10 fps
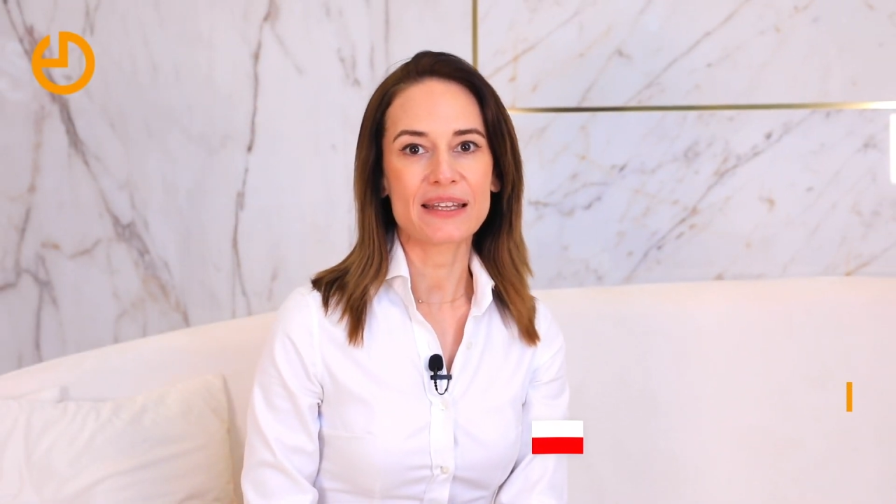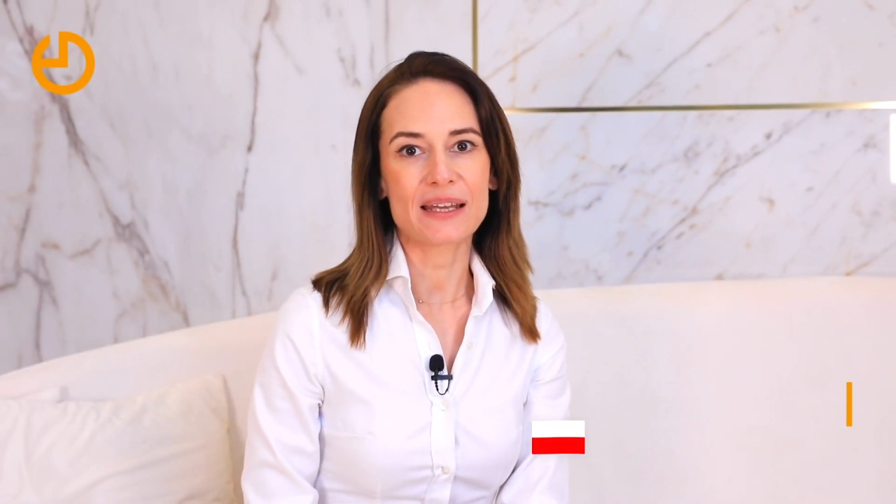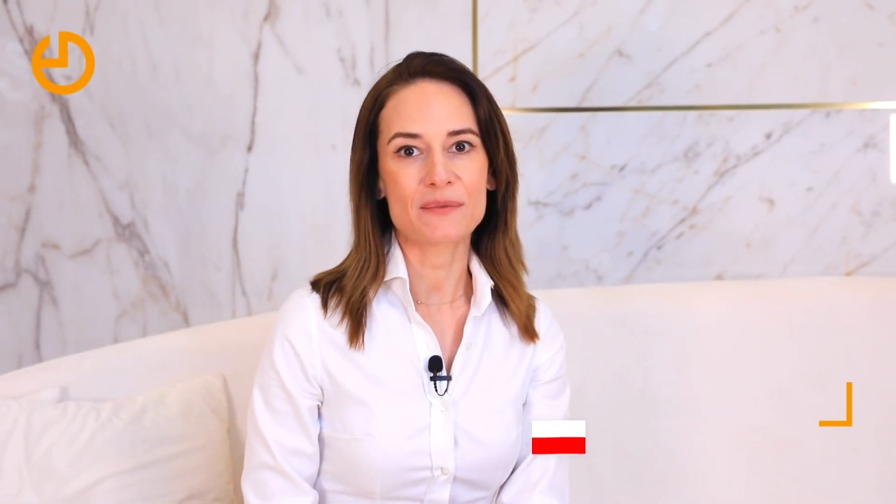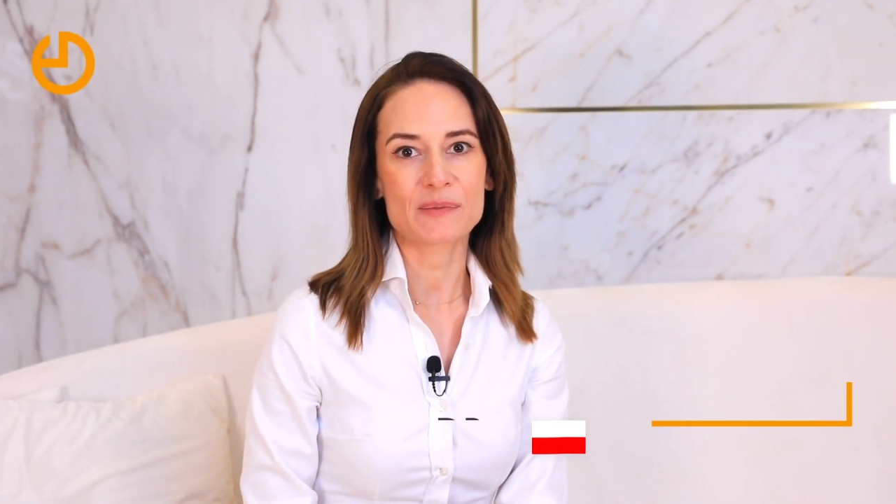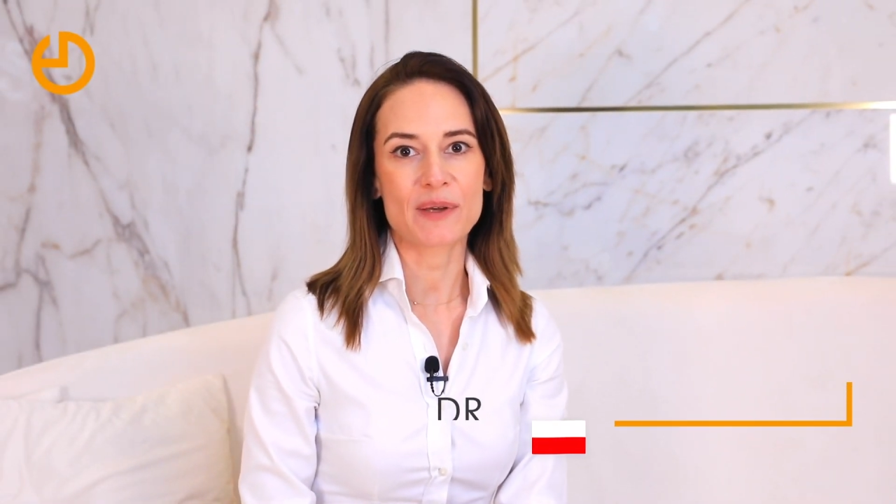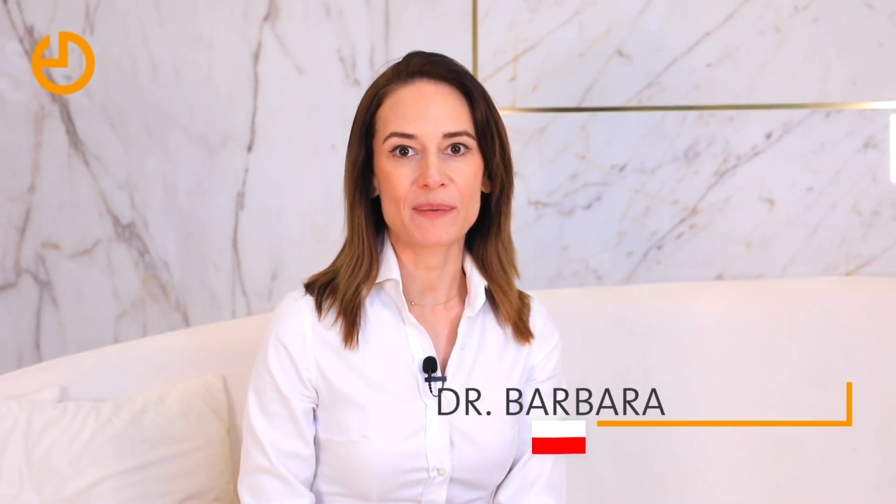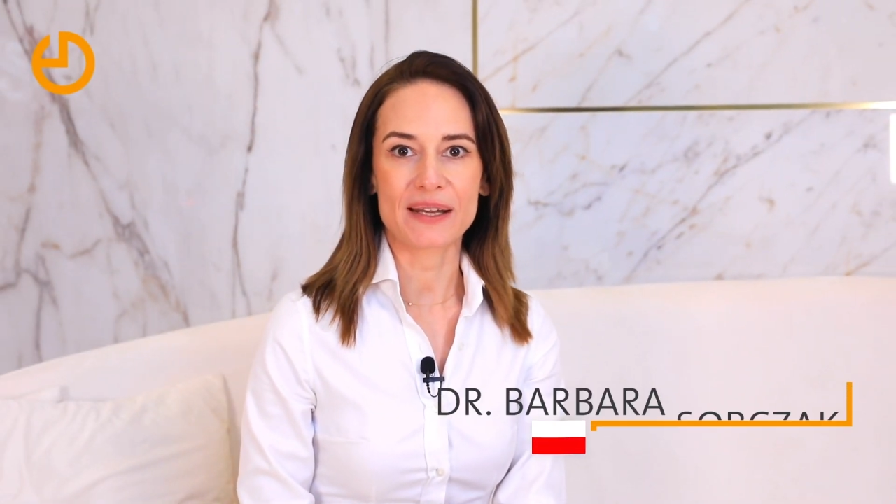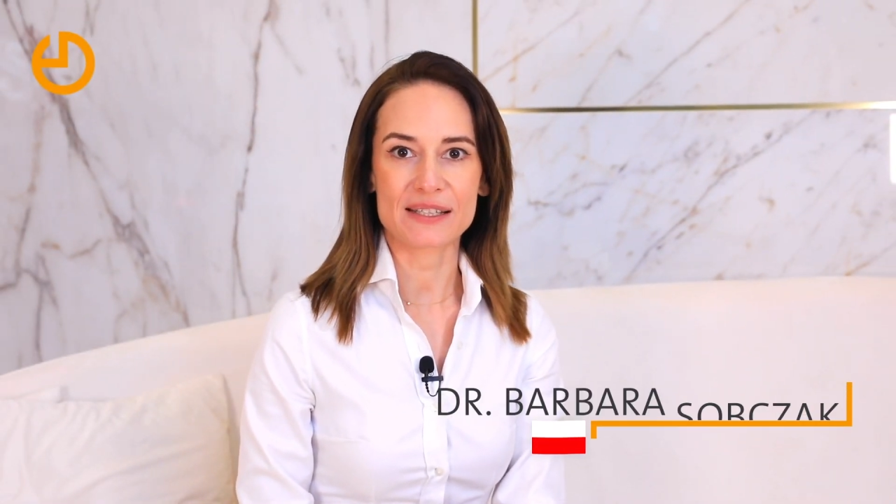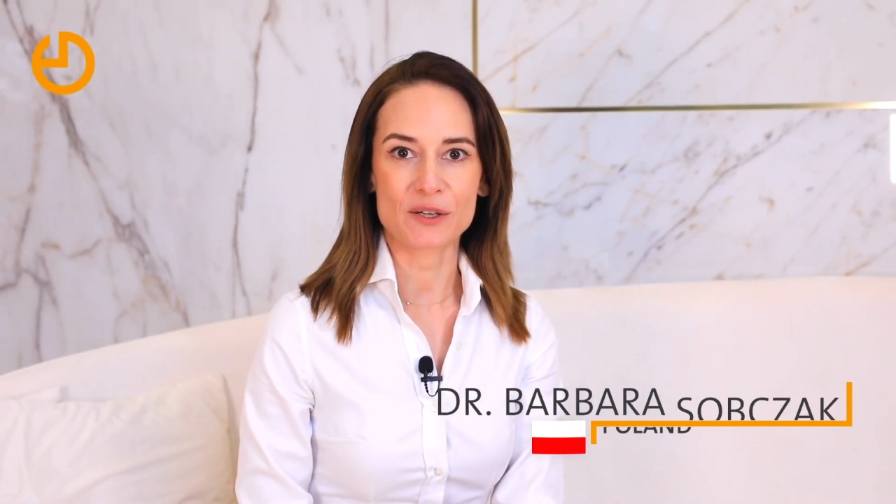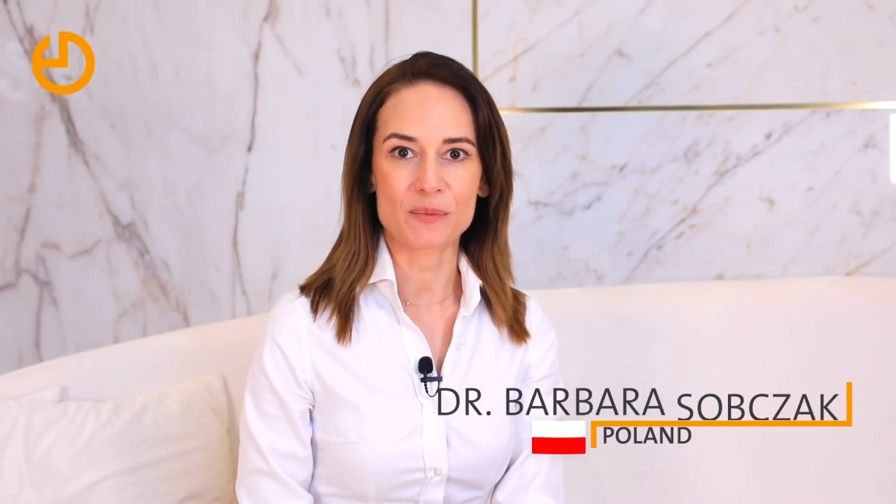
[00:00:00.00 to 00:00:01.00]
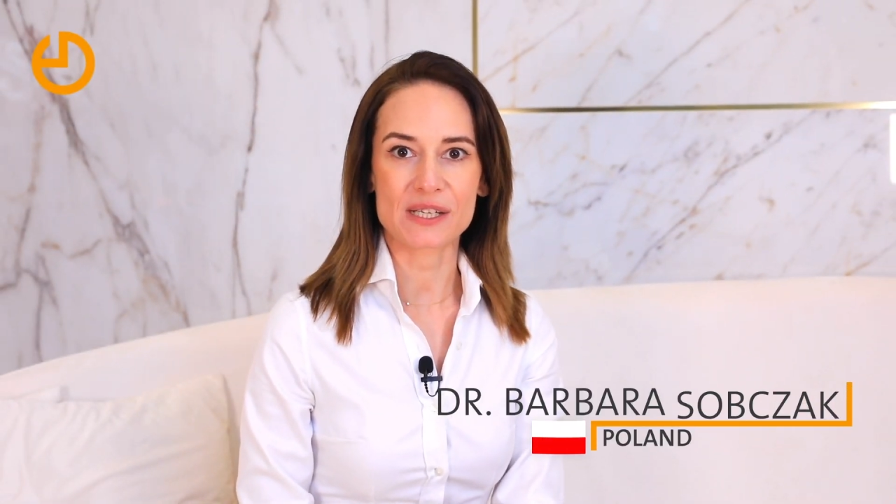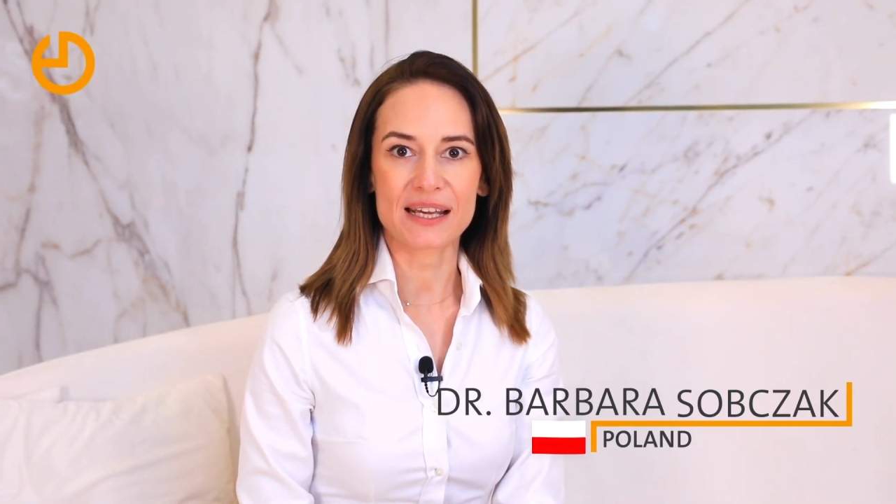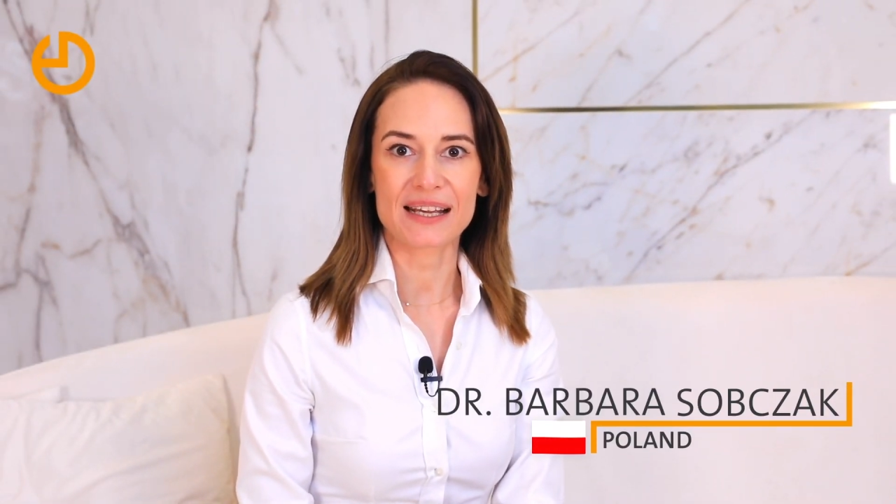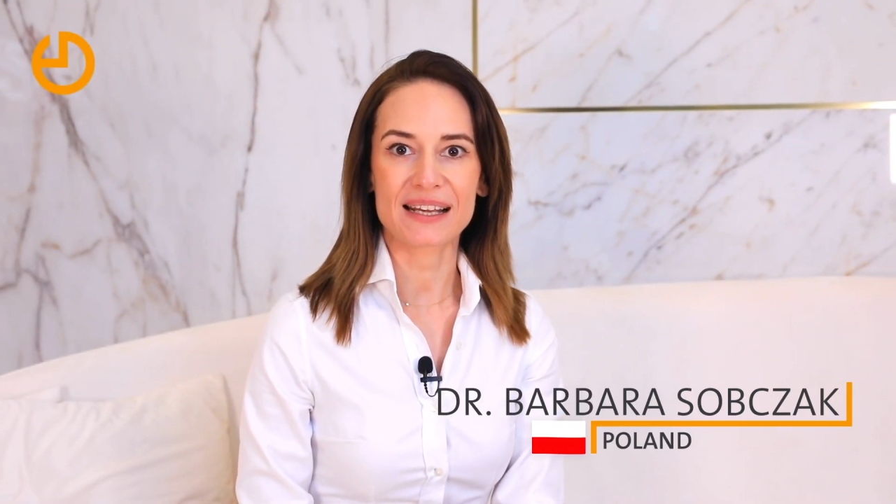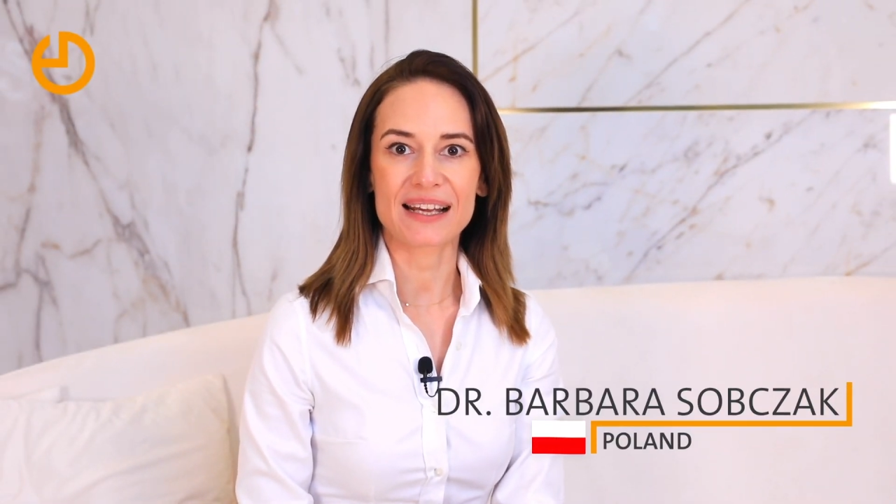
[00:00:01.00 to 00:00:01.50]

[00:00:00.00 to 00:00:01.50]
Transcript: name is Barbara Sobczak